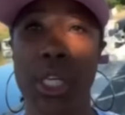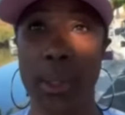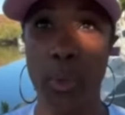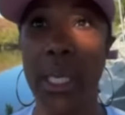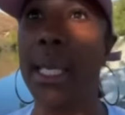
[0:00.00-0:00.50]

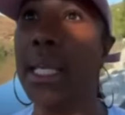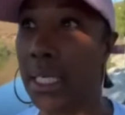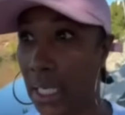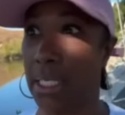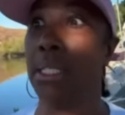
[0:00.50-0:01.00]
shit, we
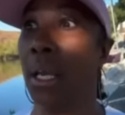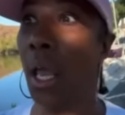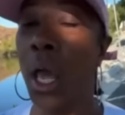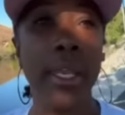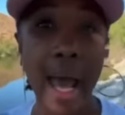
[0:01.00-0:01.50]
in this
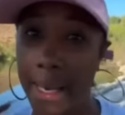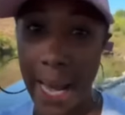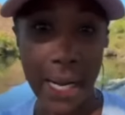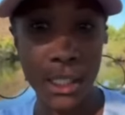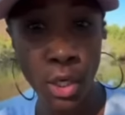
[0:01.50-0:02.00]
nothing
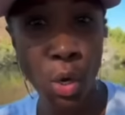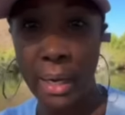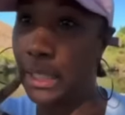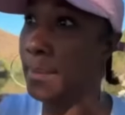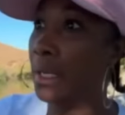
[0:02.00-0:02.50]
I could do.
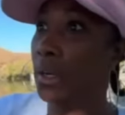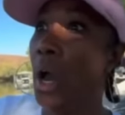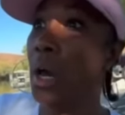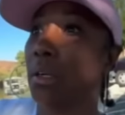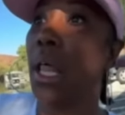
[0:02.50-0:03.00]
That's my
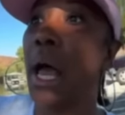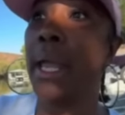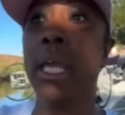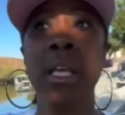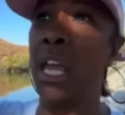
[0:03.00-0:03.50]
daughter.
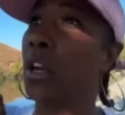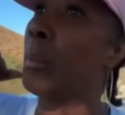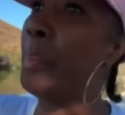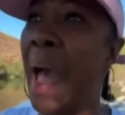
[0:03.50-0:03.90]
Like he hit her